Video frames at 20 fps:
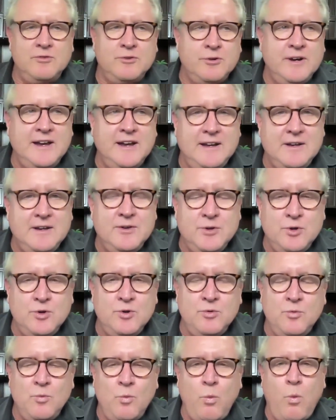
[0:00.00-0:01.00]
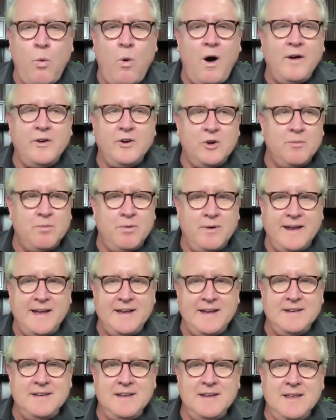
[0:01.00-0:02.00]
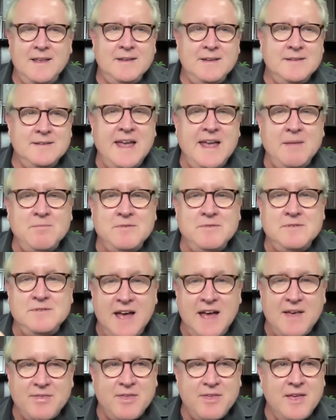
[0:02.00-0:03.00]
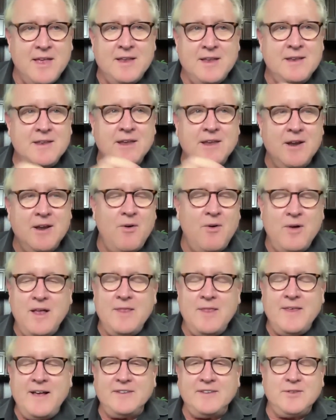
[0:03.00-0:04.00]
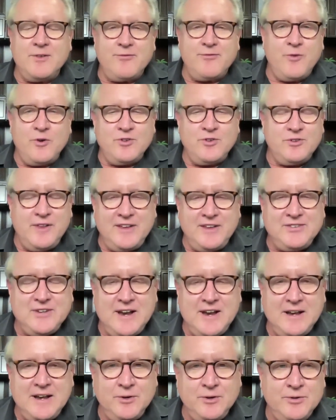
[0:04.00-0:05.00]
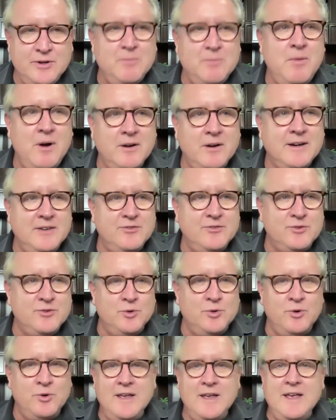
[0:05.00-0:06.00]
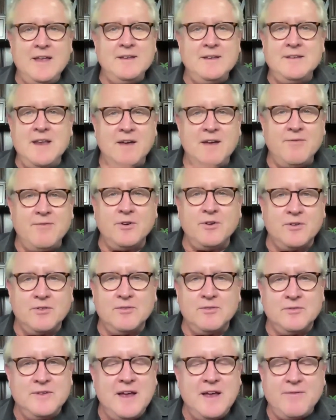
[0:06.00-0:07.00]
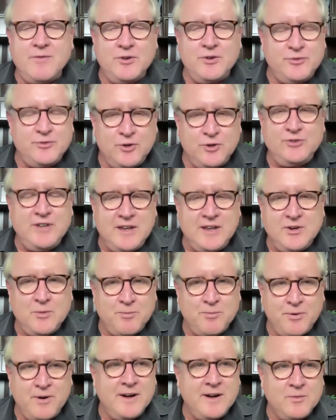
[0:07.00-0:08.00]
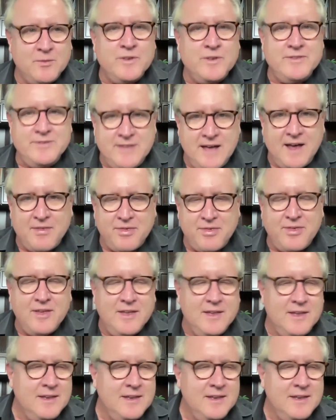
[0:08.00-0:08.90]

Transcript: create a new water brand named Death. That's the first lesson I learned in marketing school. Never associate your product with death.